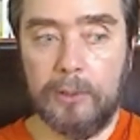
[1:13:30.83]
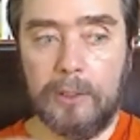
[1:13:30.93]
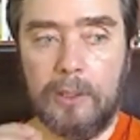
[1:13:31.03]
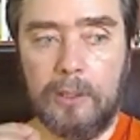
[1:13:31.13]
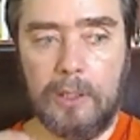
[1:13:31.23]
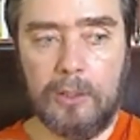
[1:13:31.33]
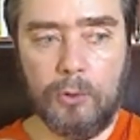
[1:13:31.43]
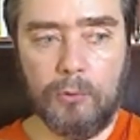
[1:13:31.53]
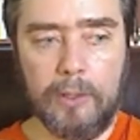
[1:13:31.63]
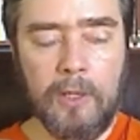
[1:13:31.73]
And here
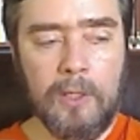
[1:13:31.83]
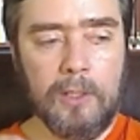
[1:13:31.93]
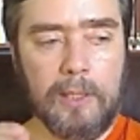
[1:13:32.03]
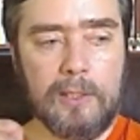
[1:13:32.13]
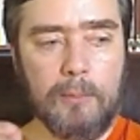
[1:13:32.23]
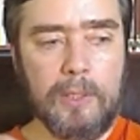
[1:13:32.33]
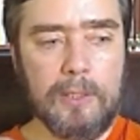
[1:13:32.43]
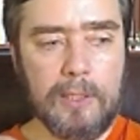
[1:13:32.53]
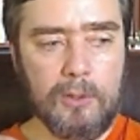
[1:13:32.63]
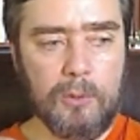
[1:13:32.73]
you run, like somebody
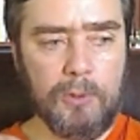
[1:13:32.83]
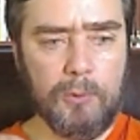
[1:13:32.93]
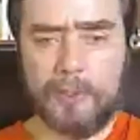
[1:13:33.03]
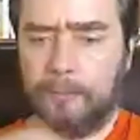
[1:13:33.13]
said to me once,